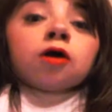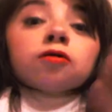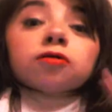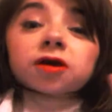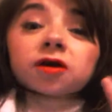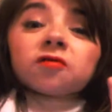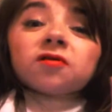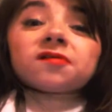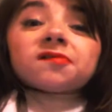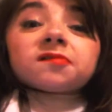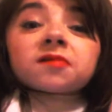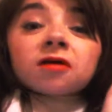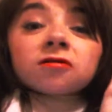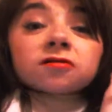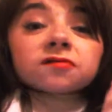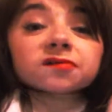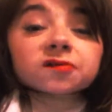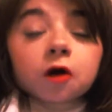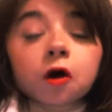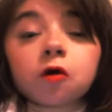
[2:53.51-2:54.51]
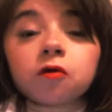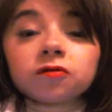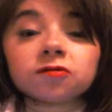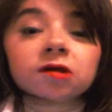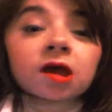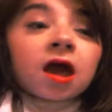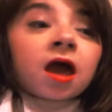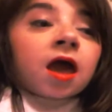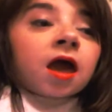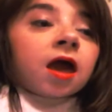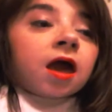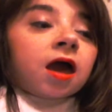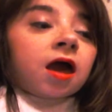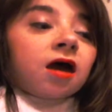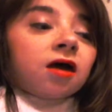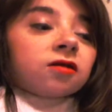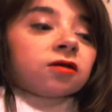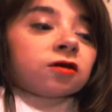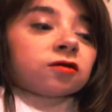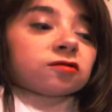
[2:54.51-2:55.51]
Riko is Seiran's coach,
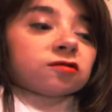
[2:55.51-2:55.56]
and